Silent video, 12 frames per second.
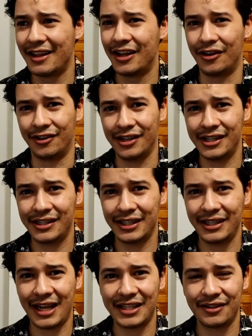then honestly
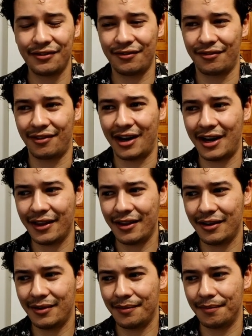that's a
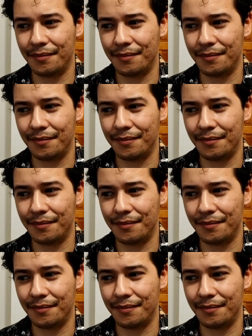rather